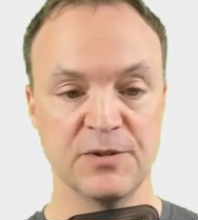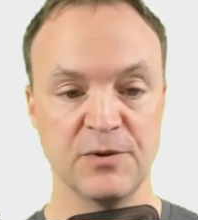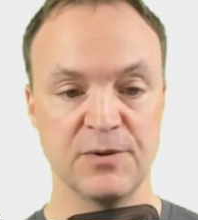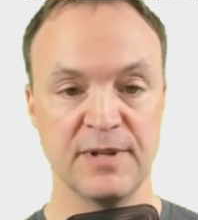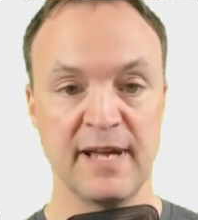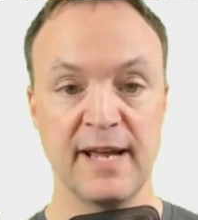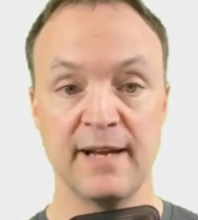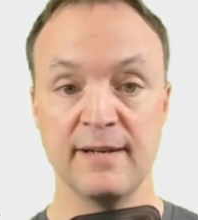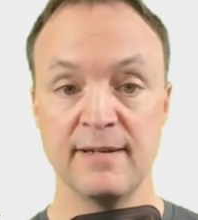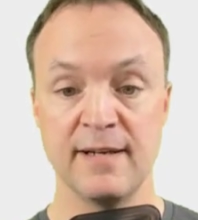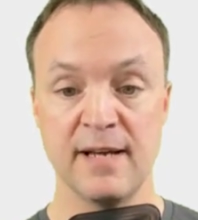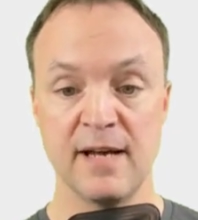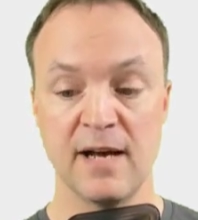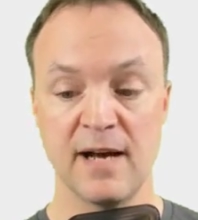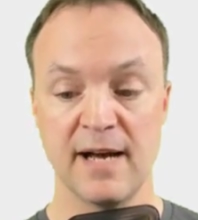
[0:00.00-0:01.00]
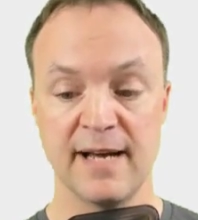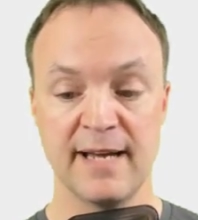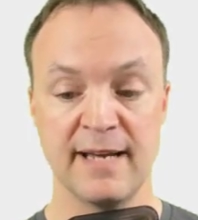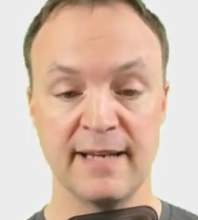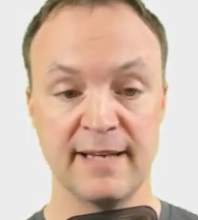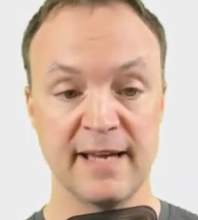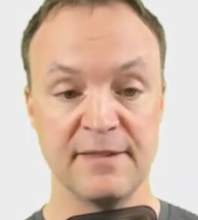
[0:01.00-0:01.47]
So then
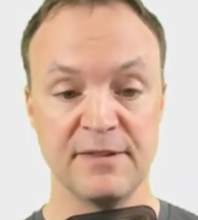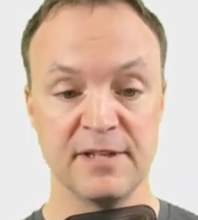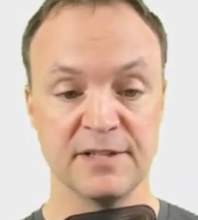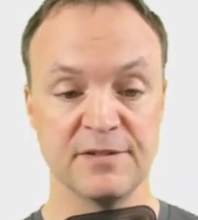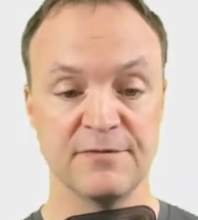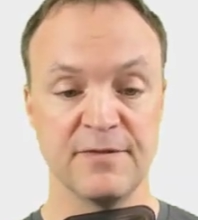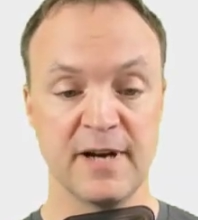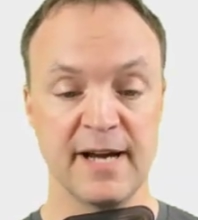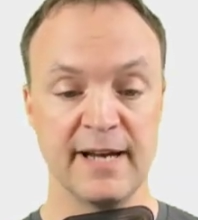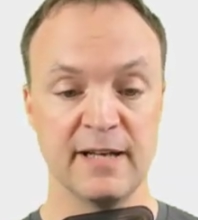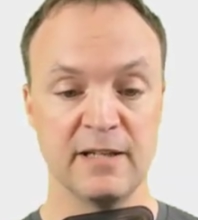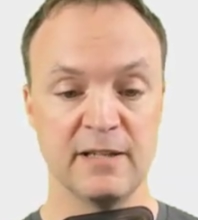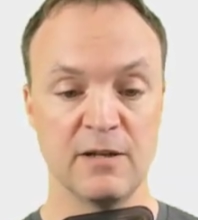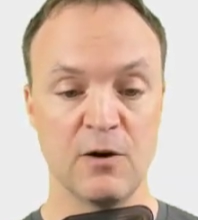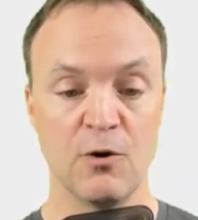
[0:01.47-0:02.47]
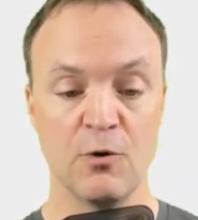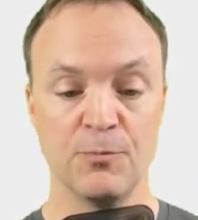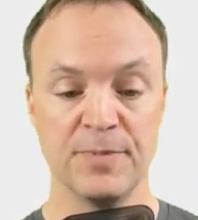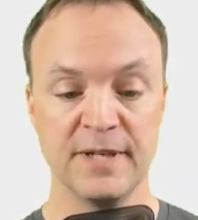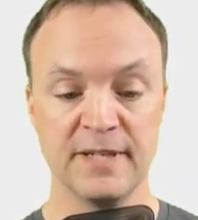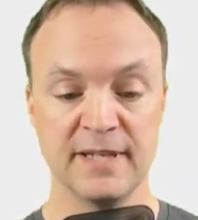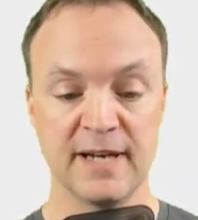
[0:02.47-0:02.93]
I get this file
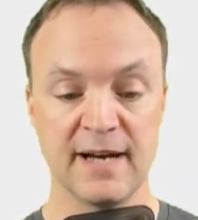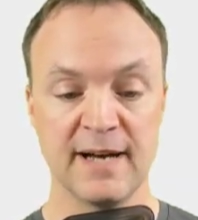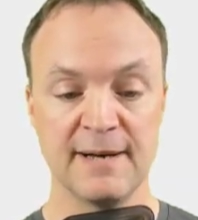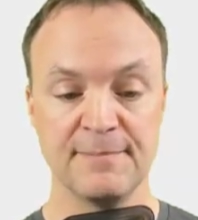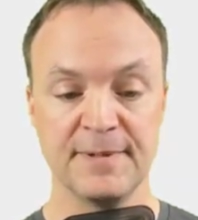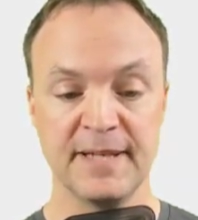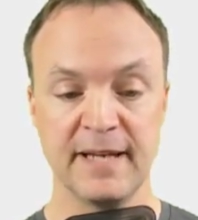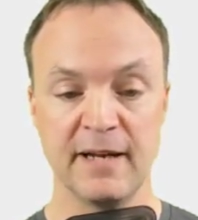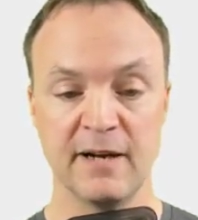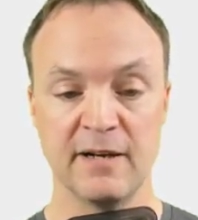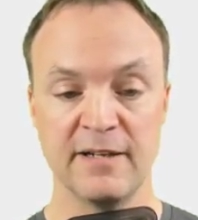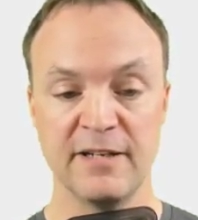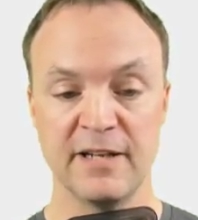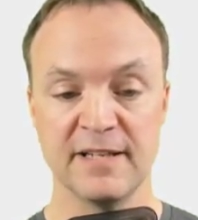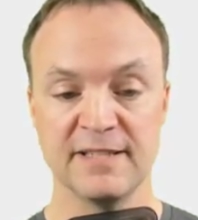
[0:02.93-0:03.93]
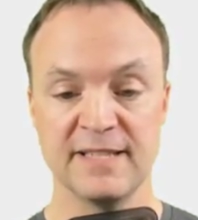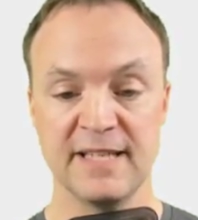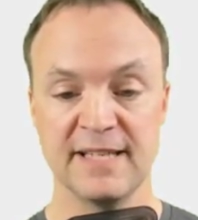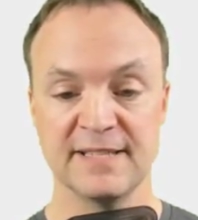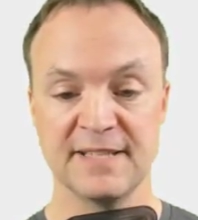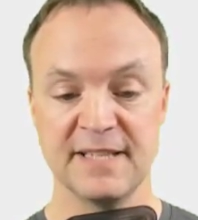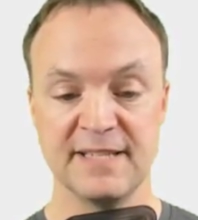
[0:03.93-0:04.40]
opened up here. You can
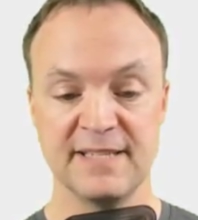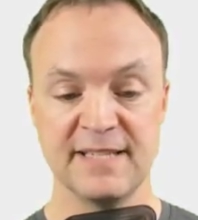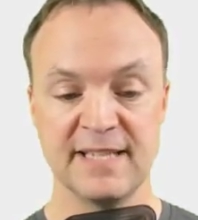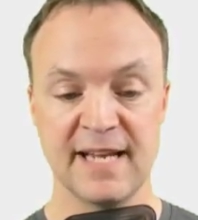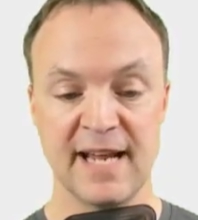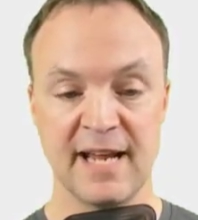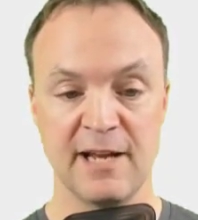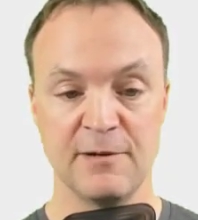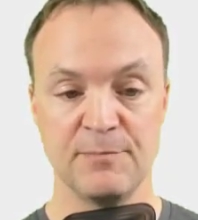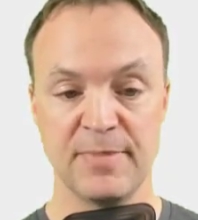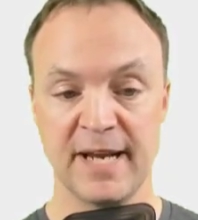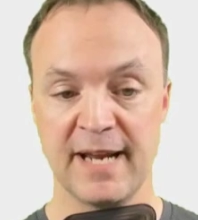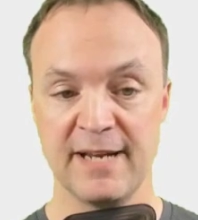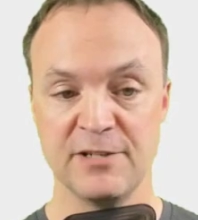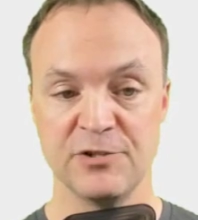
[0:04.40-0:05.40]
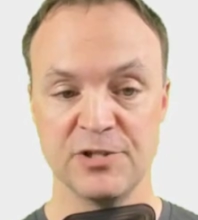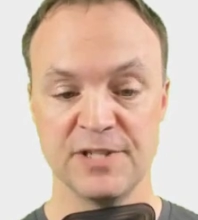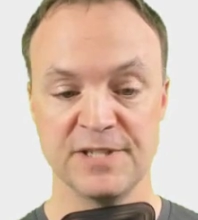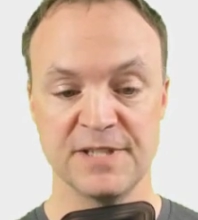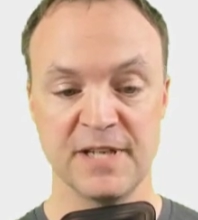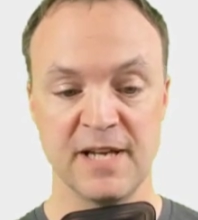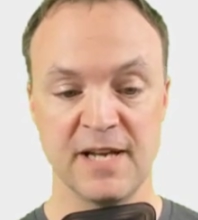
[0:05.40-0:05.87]
see it's the 10
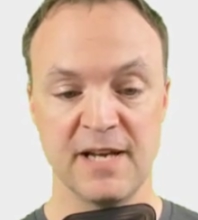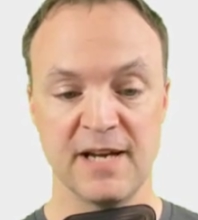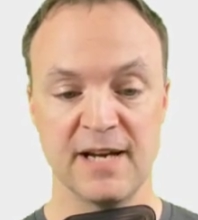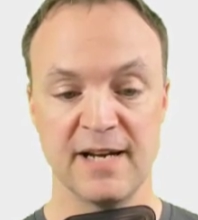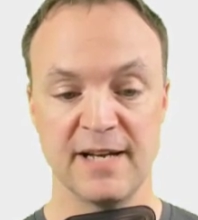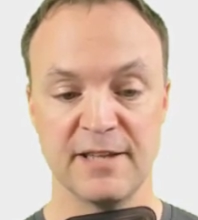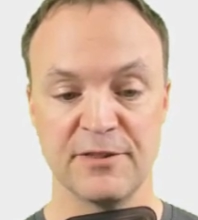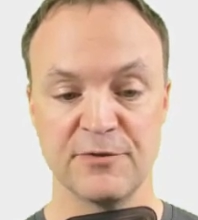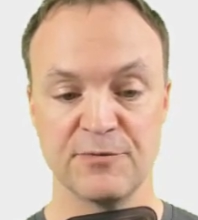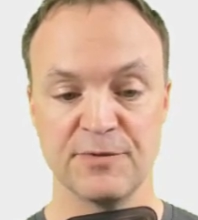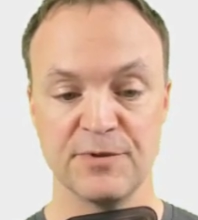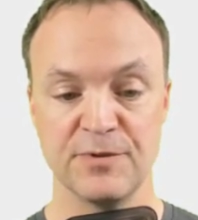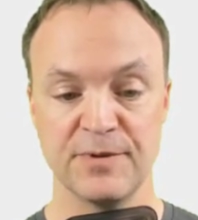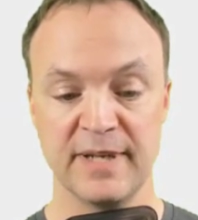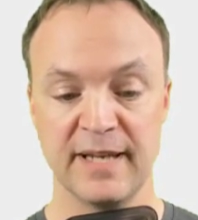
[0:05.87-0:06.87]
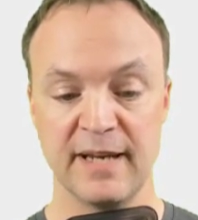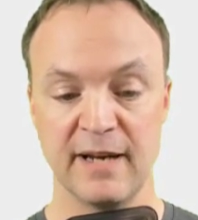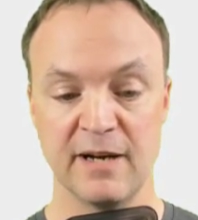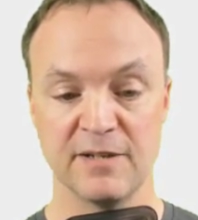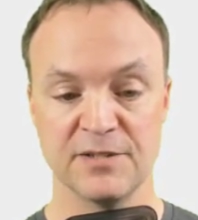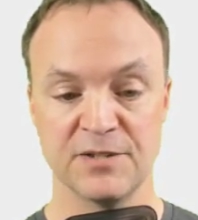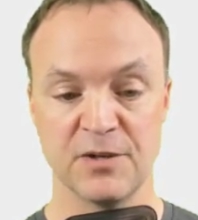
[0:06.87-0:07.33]
pages uh, through
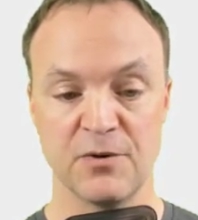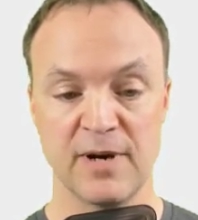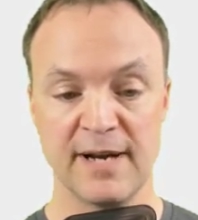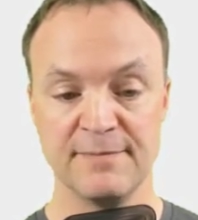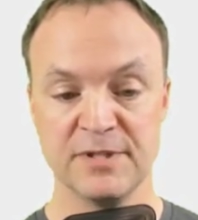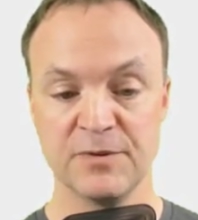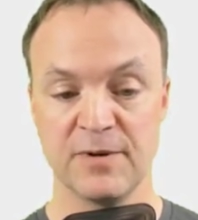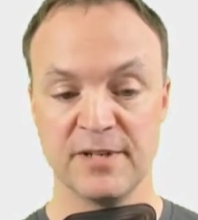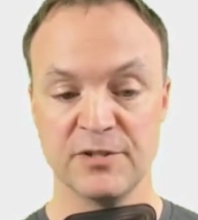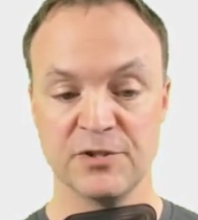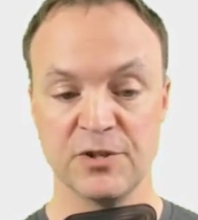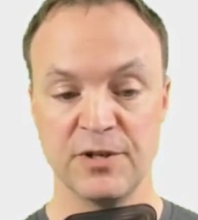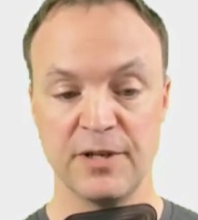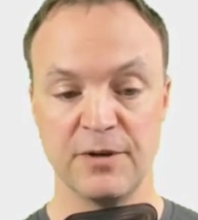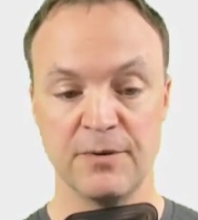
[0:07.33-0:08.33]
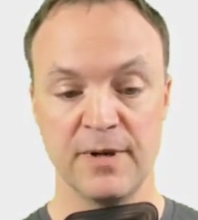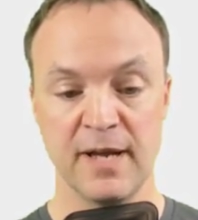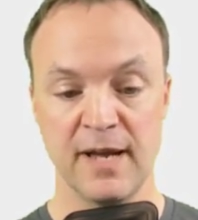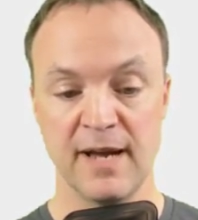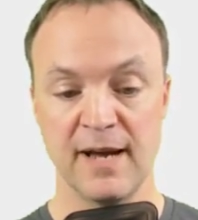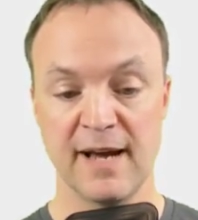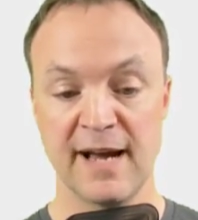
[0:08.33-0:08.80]
here. So I just want to show you
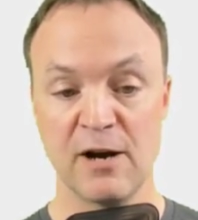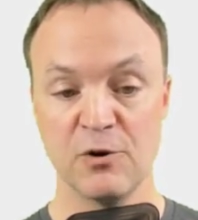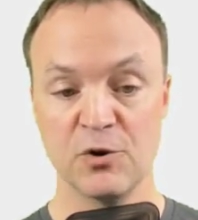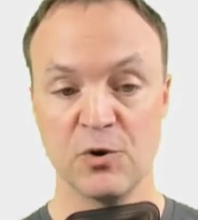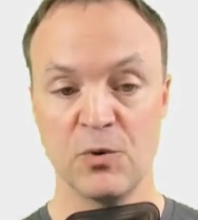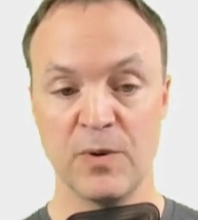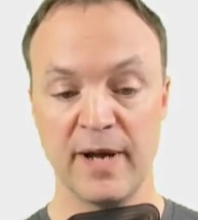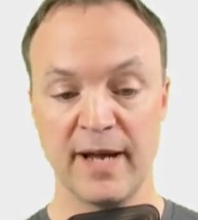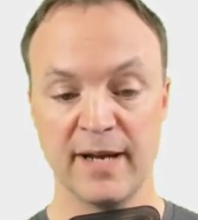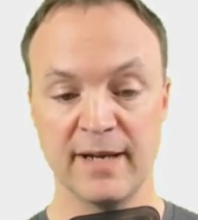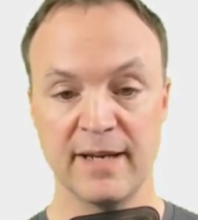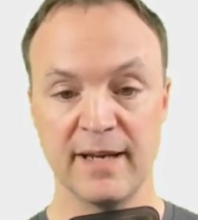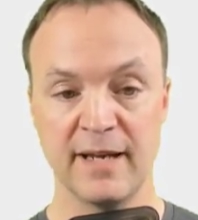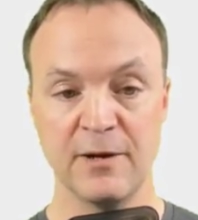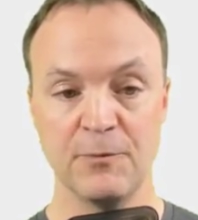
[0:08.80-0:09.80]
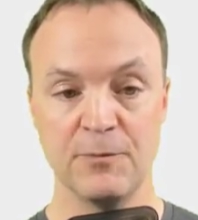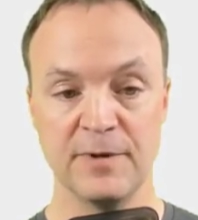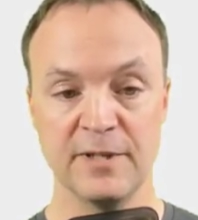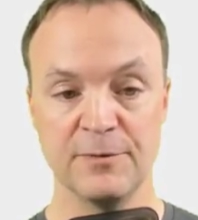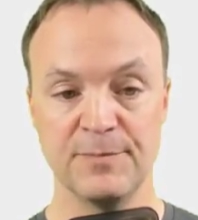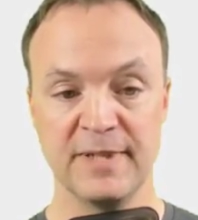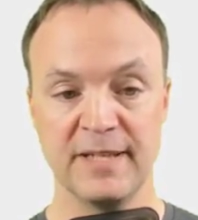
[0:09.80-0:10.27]
how quick it
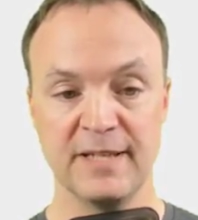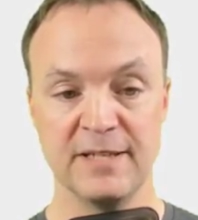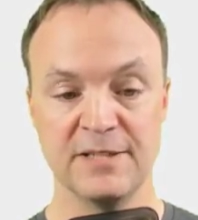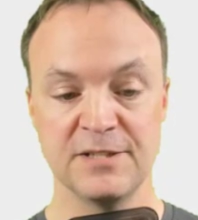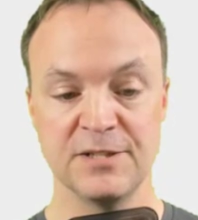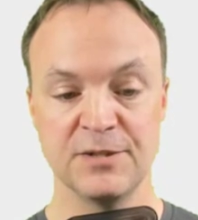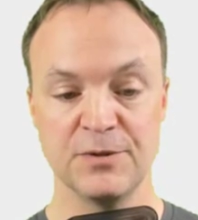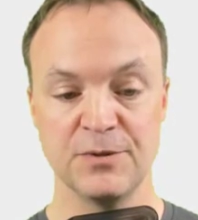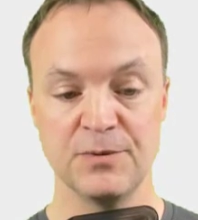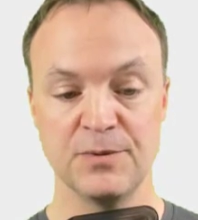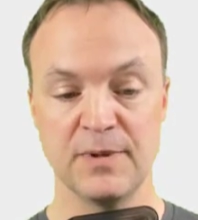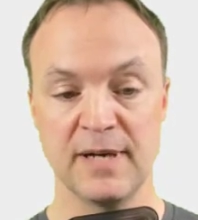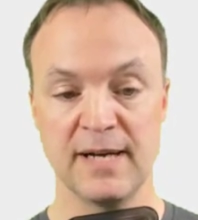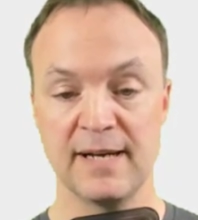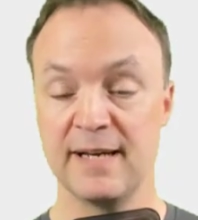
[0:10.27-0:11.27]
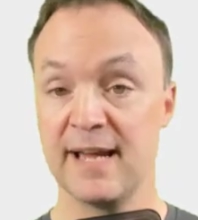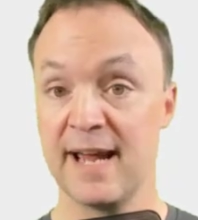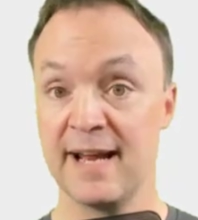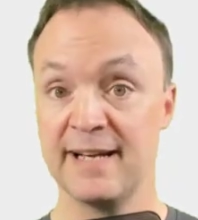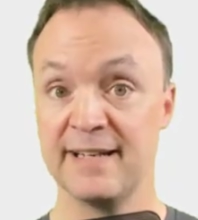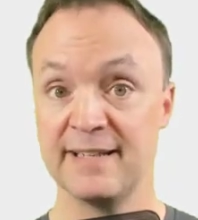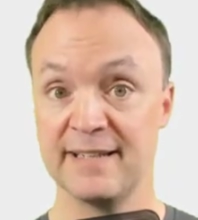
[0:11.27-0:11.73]
will be to uh,
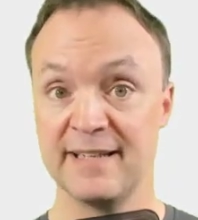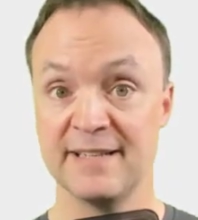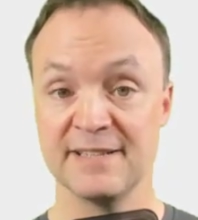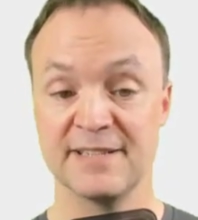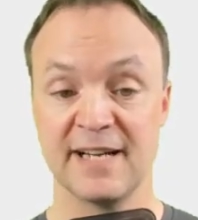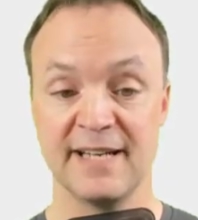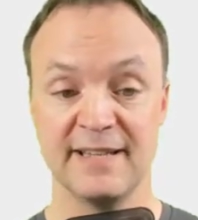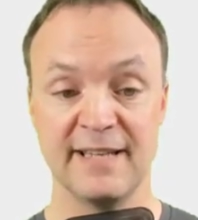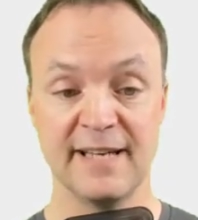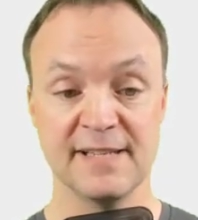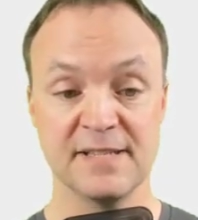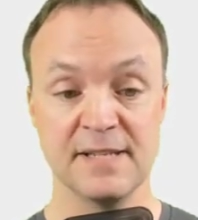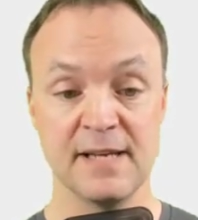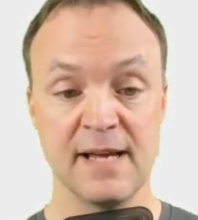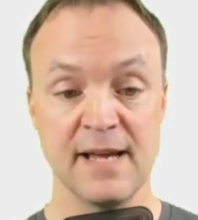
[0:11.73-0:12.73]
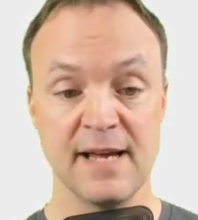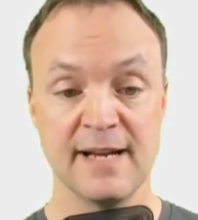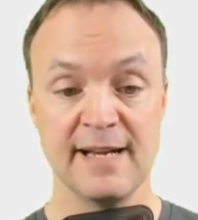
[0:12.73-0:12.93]
edit inside this.